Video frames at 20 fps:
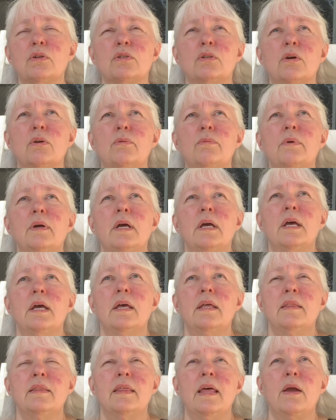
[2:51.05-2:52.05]
so,
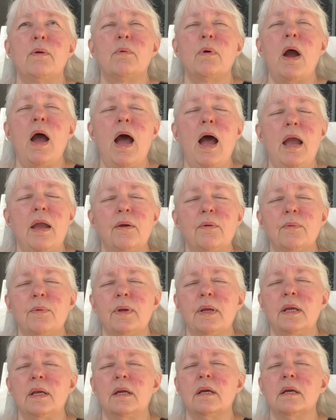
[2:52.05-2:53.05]
they were
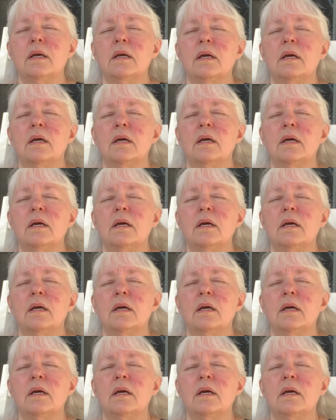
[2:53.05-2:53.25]
hiring